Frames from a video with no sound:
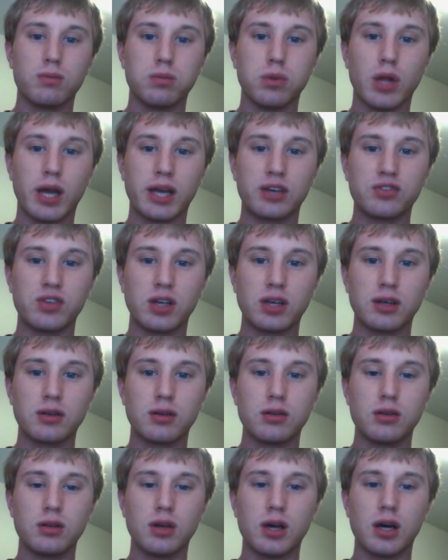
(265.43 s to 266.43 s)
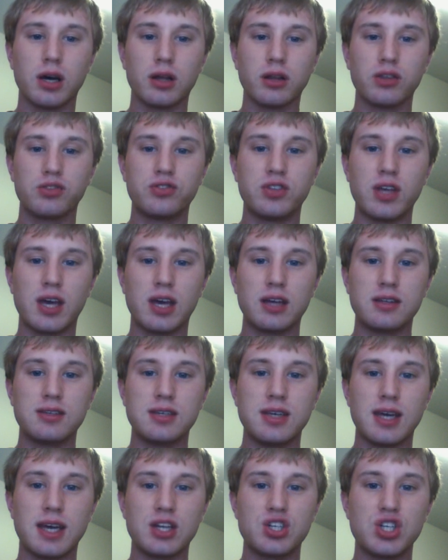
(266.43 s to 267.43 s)
like Saint
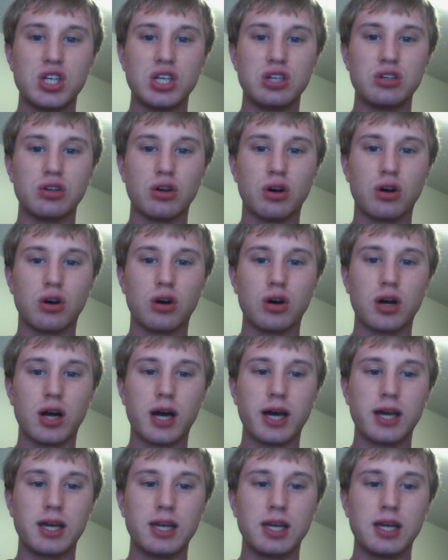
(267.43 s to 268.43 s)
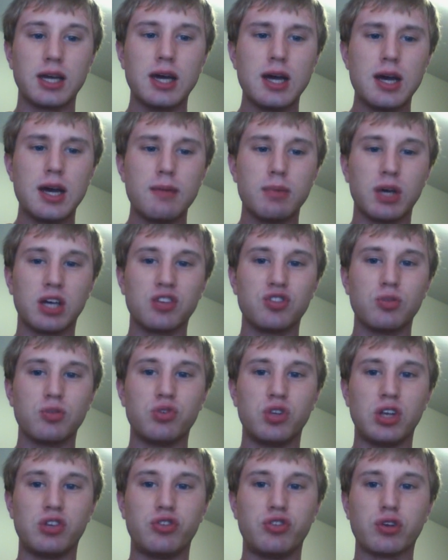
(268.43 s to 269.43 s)
Catherine, because it
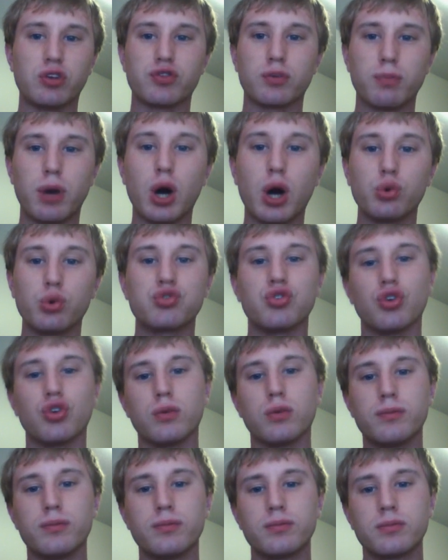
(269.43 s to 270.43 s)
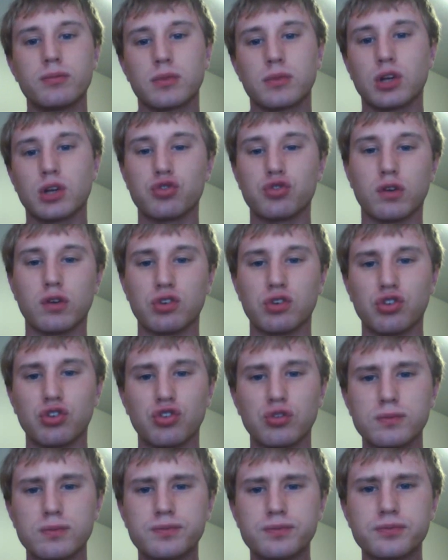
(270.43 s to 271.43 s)
was easier for postal
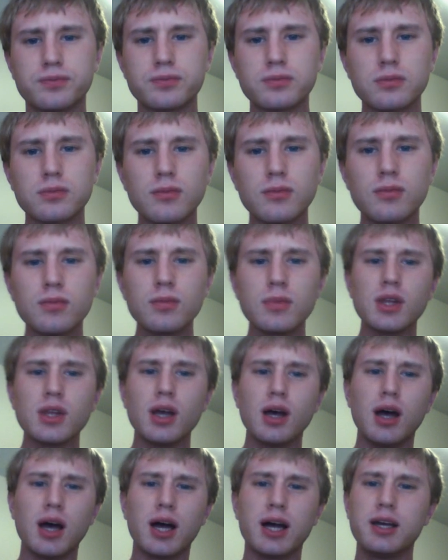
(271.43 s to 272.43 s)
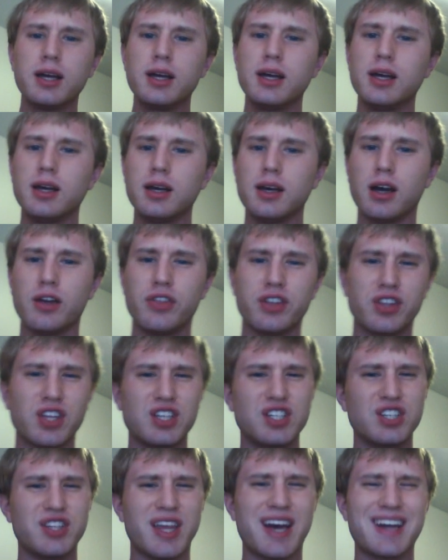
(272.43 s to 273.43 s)
services. I think
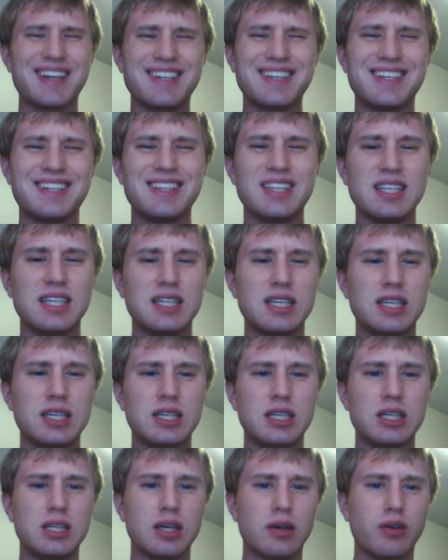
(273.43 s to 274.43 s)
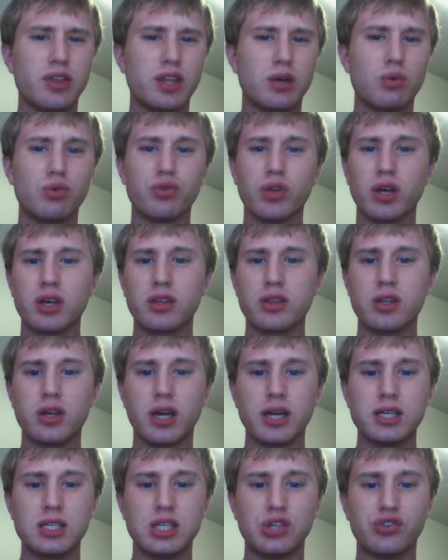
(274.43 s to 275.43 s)
they did that I think it was like the
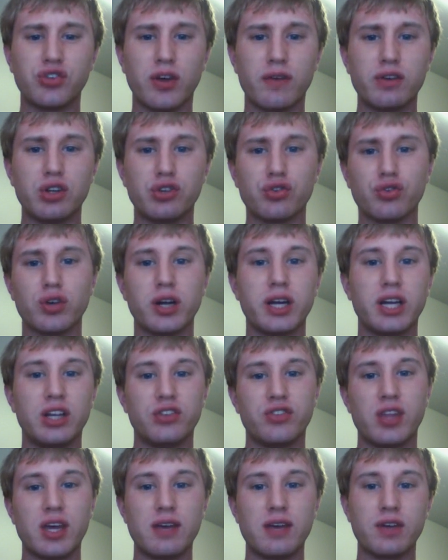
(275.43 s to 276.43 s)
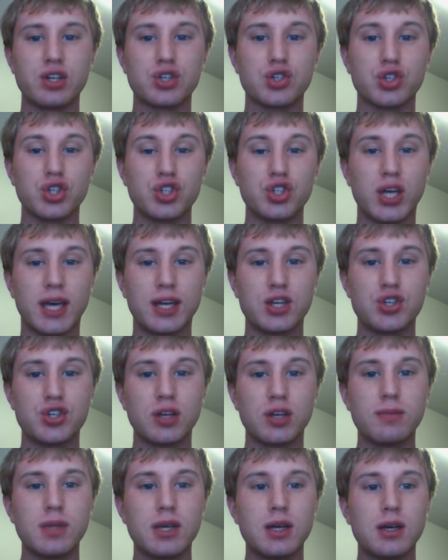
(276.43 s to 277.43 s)
1970s or 80s. They eventually
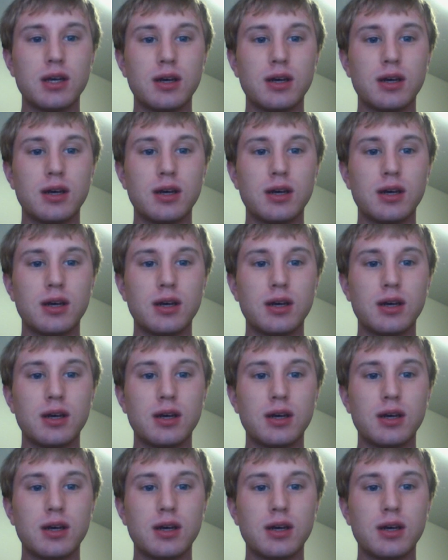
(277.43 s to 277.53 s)
changed it.